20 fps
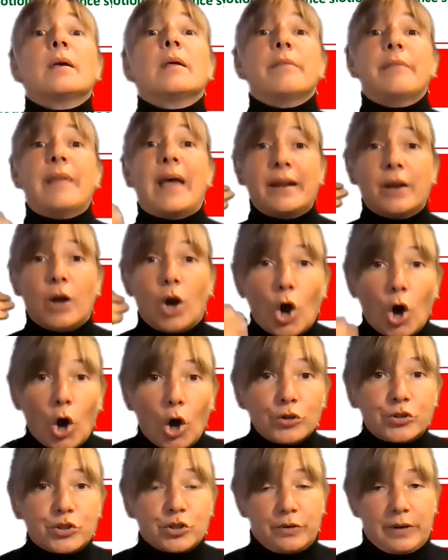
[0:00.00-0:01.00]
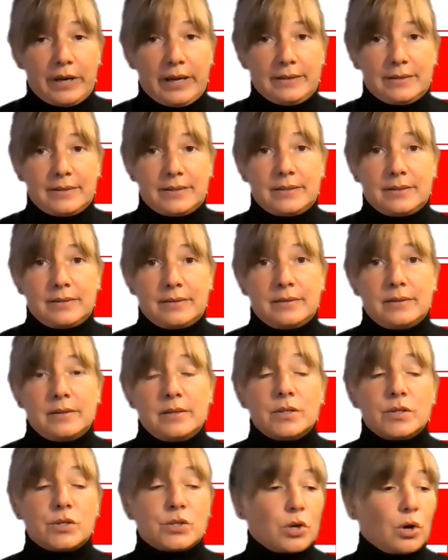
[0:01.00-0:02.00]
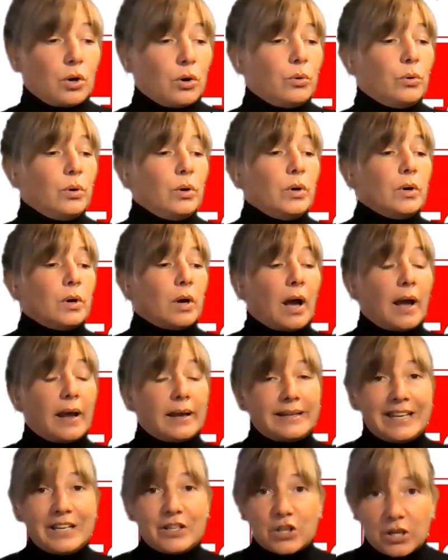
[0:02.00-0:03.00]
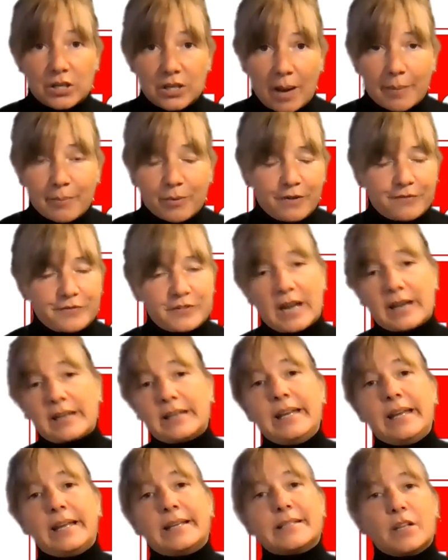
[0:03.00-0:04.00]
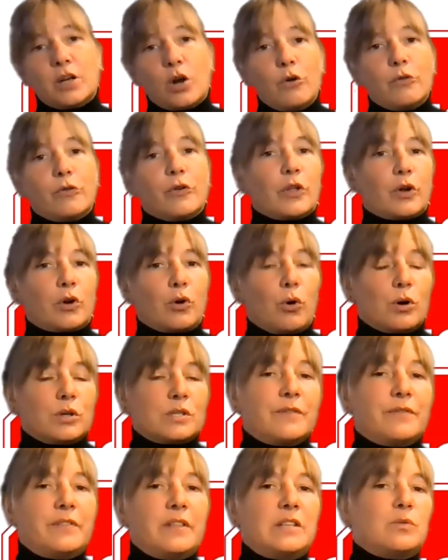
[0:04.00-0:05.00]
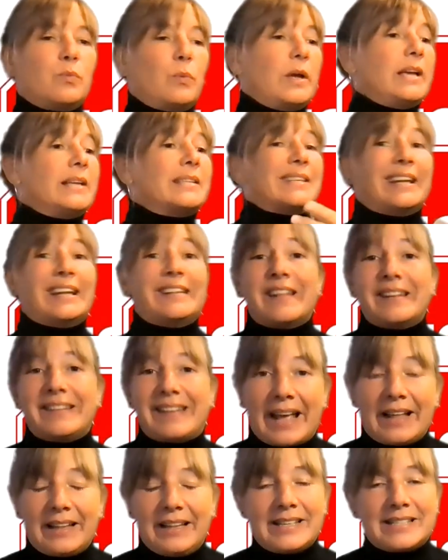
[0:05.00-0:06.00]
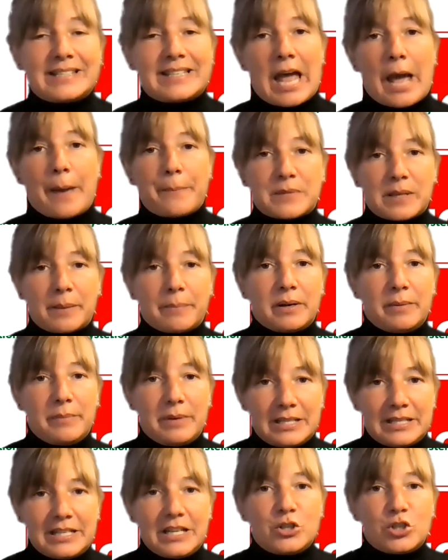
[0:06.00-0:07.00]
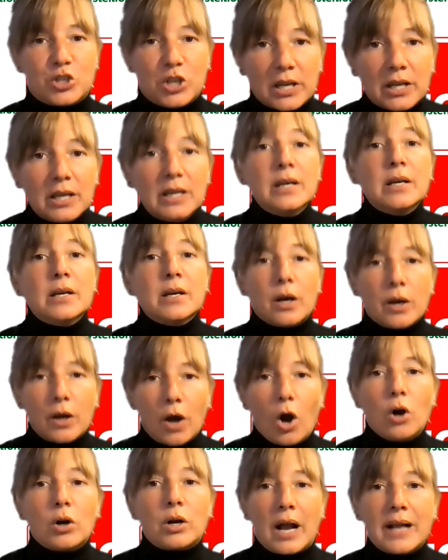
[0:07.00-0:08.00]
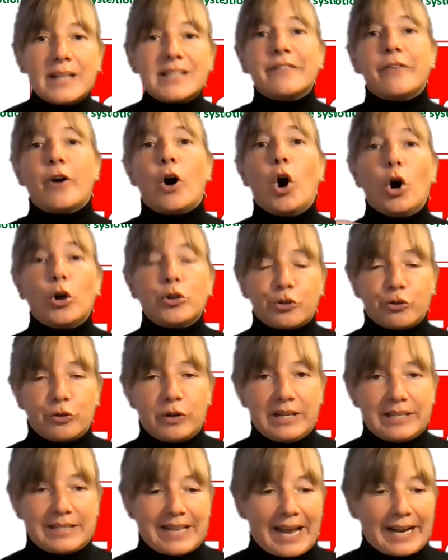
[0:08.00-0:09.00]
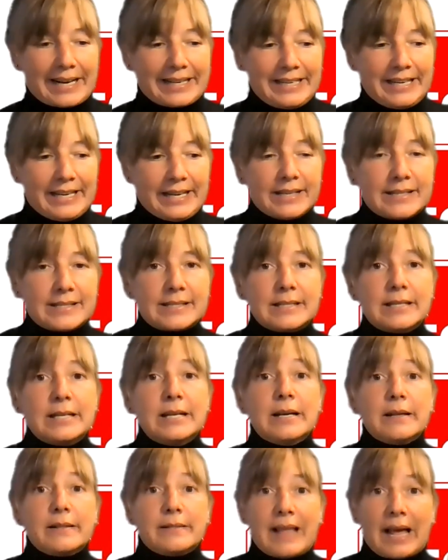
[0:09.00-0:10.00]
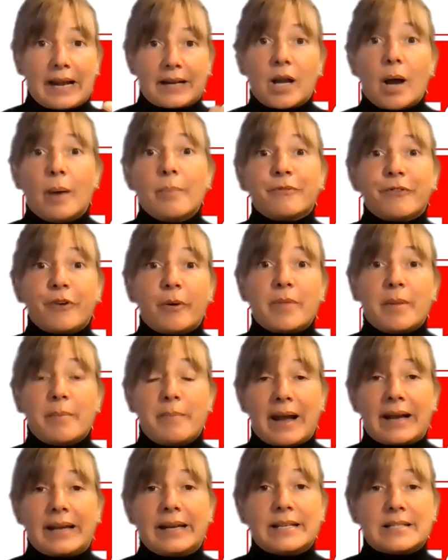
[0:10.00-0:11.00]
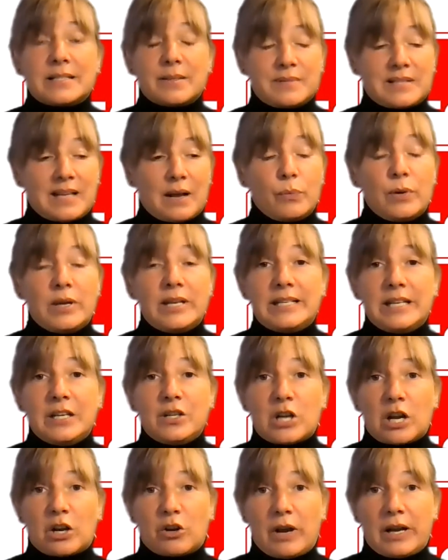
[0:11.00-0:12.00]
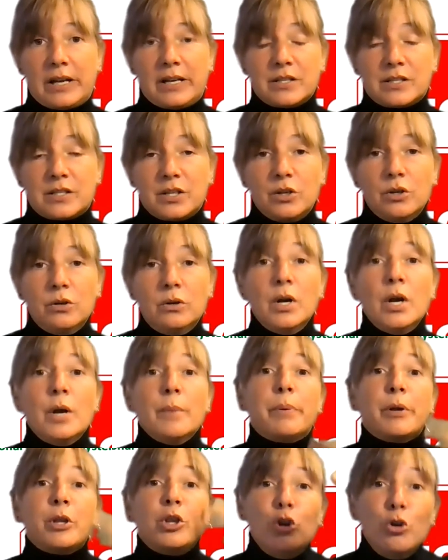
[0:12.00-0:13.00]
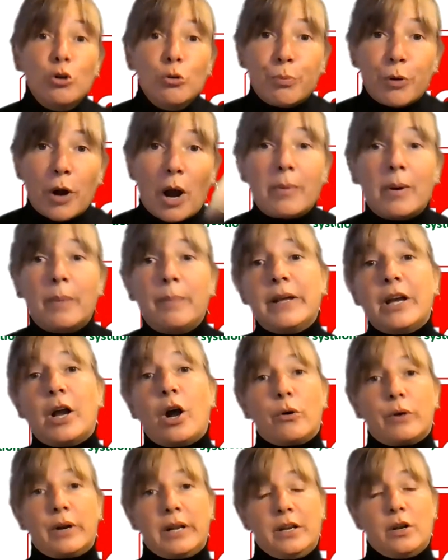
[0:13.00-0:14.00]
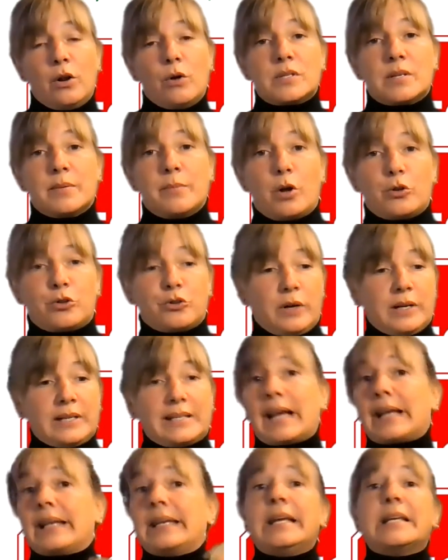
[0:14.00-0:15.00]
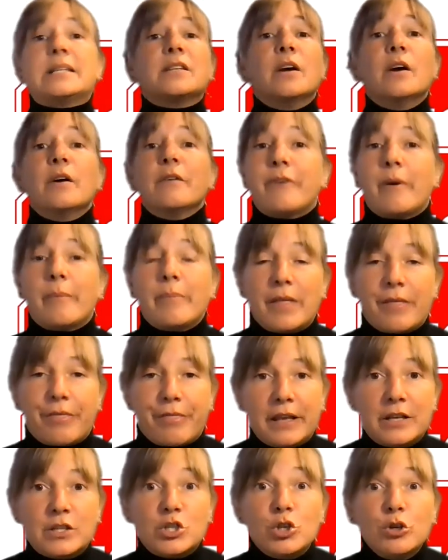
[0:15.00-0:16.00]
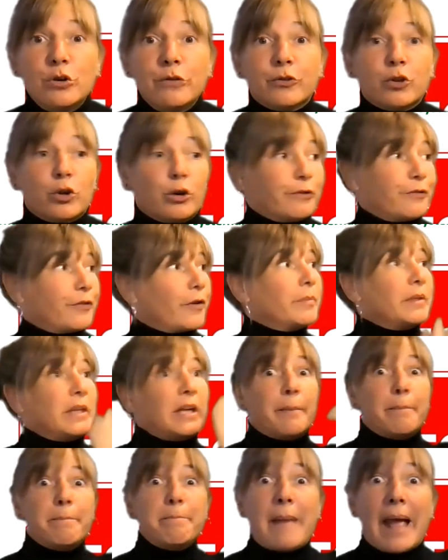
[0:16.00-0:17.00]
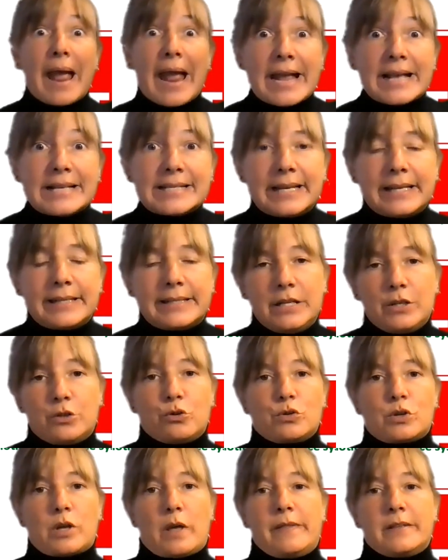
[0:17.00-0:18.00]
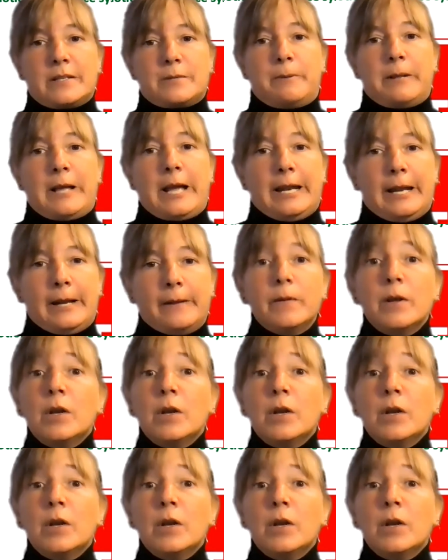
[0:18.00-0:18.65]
then alter it. So I teach a number of techniques, and over the course of these weeks and in the daily snaps, I'm going to be teaching all kinds of altering techniques that come from the mechanisms that we teach at Greatness U. But you probably already know some altering techniques from the things you've learned from the amazing teachers on this planet.